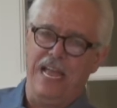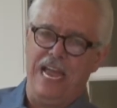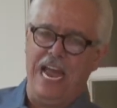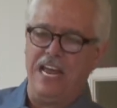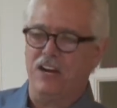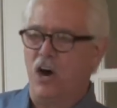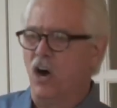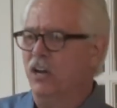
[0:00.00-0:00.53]

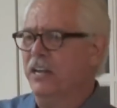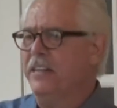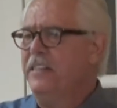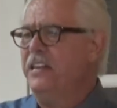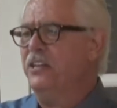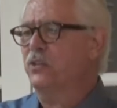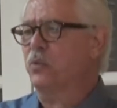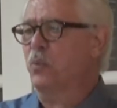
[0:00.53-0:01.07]
And all of
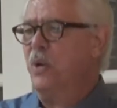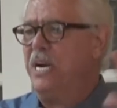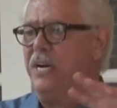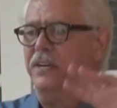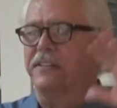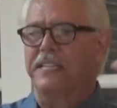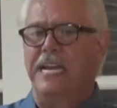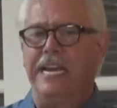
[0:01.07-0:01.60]
these
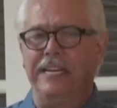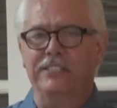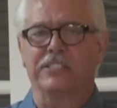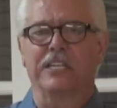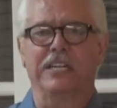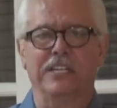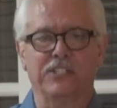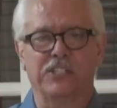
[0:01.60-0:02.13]
weird things
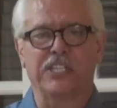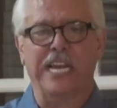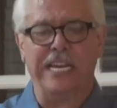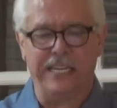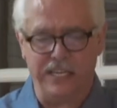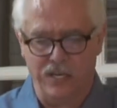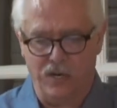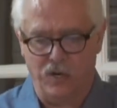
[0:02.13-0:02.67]
that
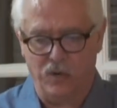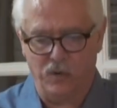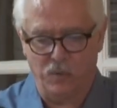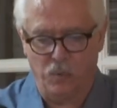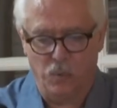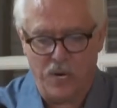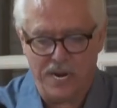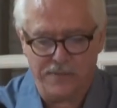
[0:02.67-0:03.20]
Ezekiel
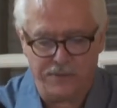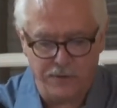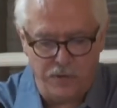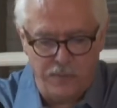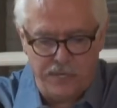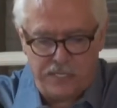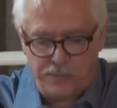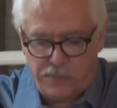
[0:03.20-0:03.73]
went through,
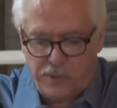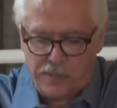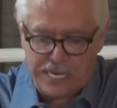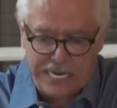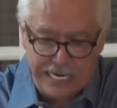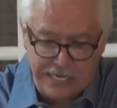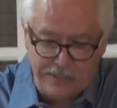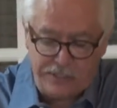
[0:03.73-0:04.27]
which we'll
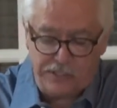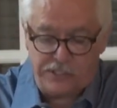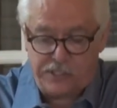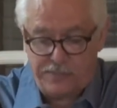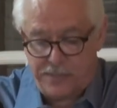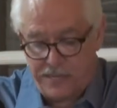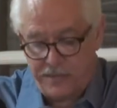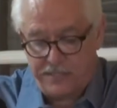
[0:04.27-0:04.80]
get into
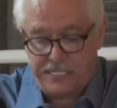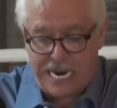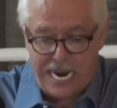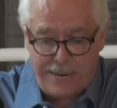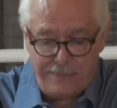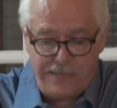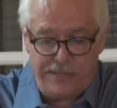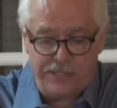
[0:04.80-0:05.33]
some other
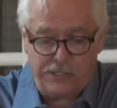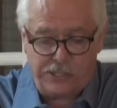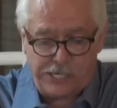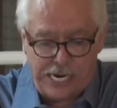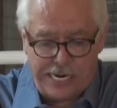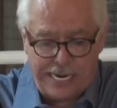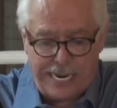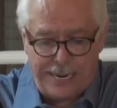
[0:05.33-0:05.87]
time in the
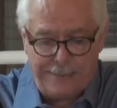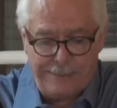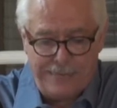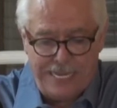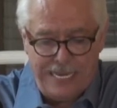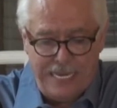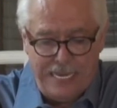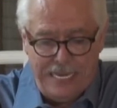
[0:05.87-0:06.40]
study,
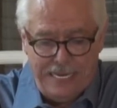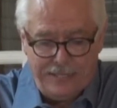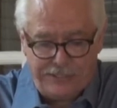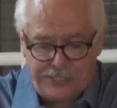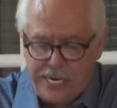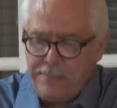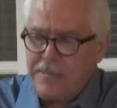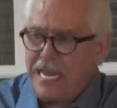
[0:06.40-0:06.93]

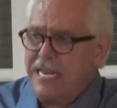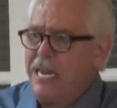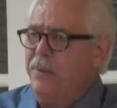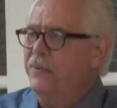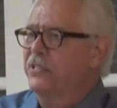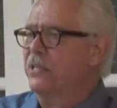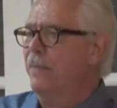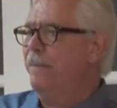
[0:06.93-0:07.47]
seemed like he
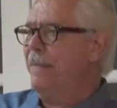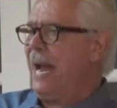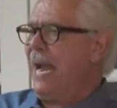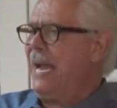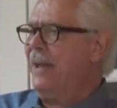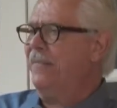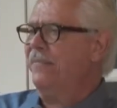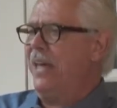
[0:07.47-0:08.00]
was a
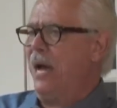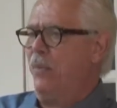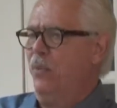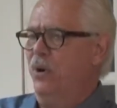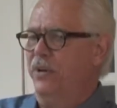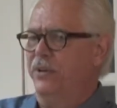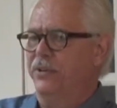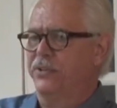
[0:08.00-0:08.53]
man that
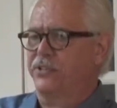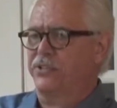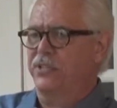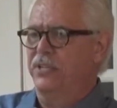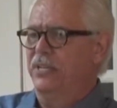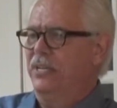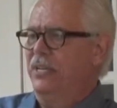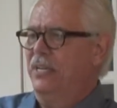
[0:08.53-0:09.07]
was
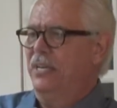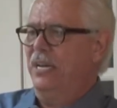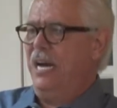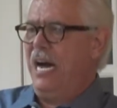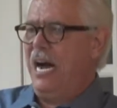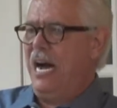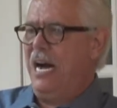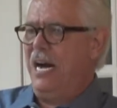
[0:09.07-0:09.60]

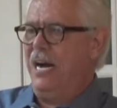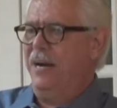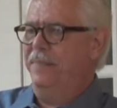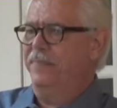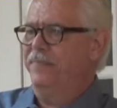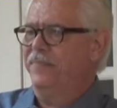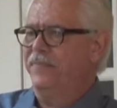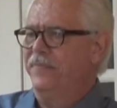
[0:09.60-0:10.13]
uh,
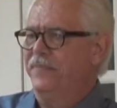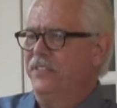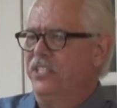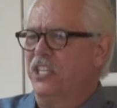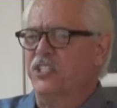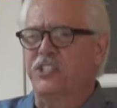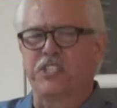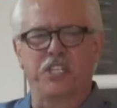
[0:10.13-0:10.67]

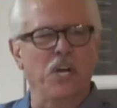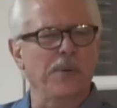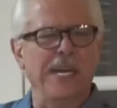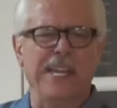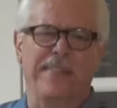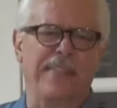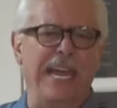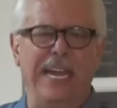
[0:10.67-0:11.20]
just
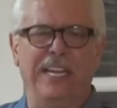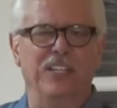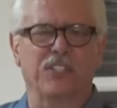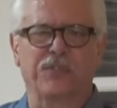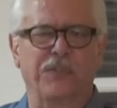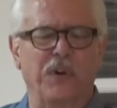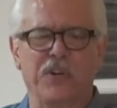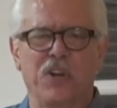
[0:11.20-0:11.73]
doing
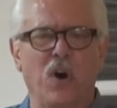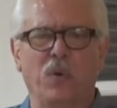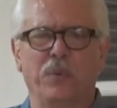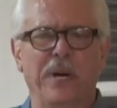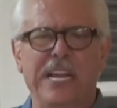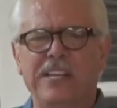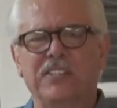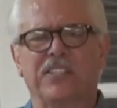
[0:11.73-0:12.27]
things for no
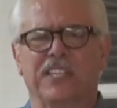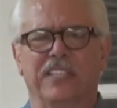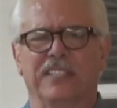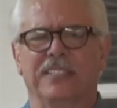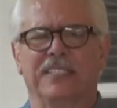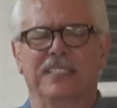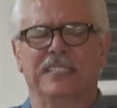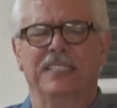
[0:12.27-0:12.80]
reason.
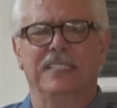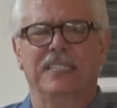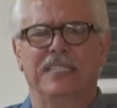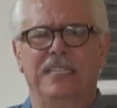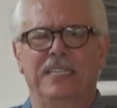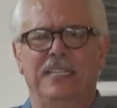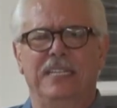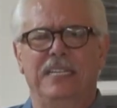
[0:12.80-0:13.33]

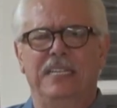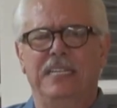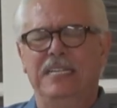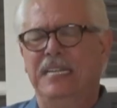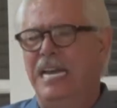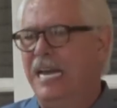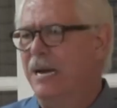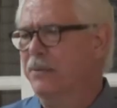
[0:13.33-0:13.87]

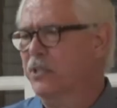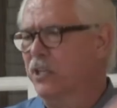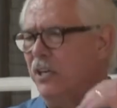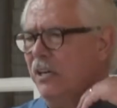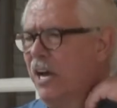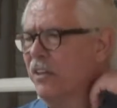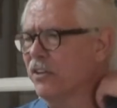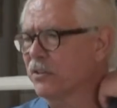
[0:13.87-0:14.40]
And I'm
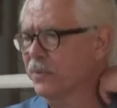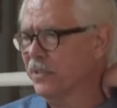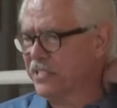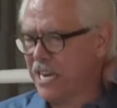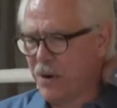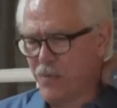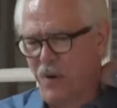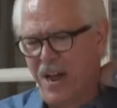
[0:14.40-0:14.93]
sure others would
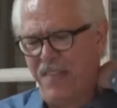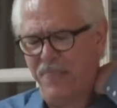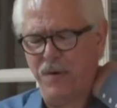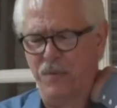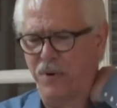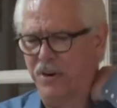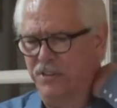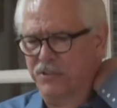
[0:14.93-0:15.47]
say, What in the
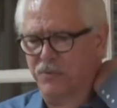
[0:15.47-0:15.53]
world's